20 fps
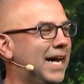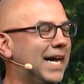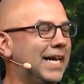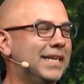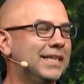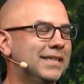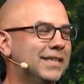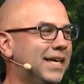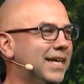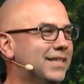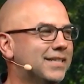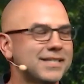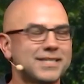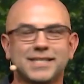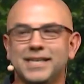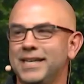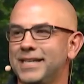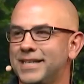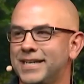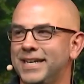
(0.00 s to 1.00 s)
I didn't like to
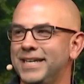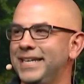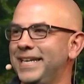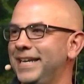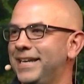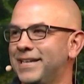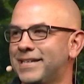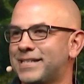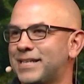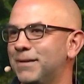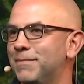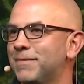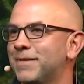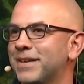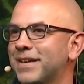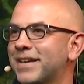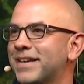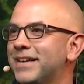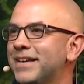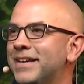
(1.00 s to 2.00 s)
say that I needed something.
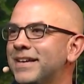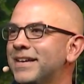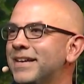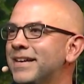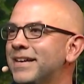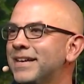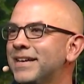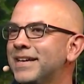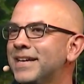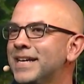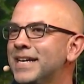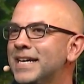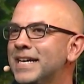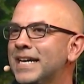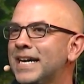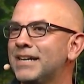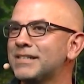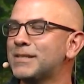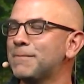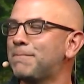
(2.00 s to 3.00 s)

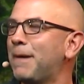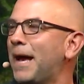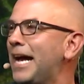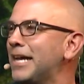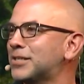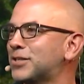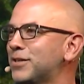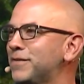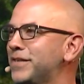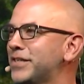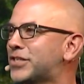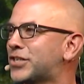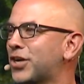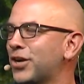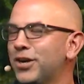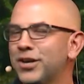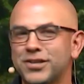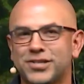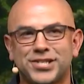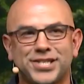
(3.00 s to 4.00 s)
I was the pastor of the
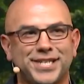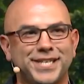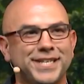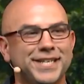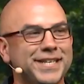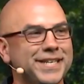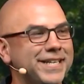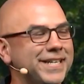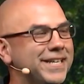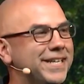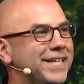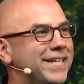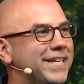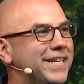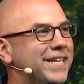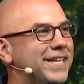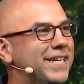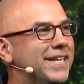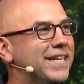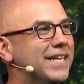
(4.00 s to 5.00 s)
church.
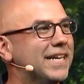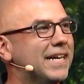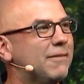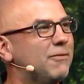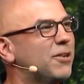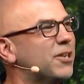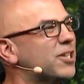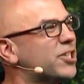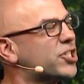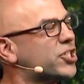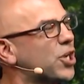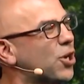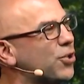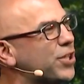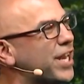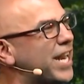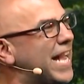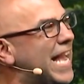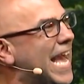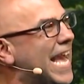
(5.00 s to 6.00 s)
I wanted to
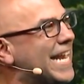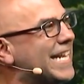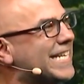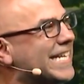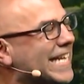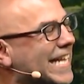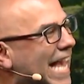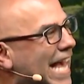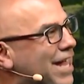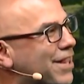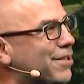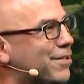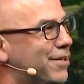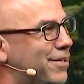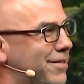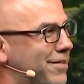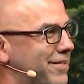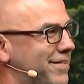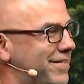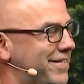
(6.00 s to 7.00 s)
show that I had it
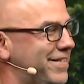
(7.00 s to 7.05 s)
together.